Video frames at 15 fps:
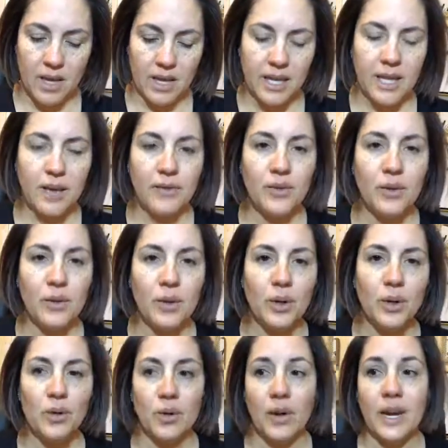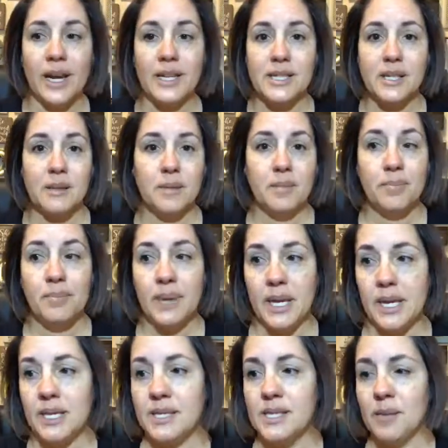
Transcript: give you a great base.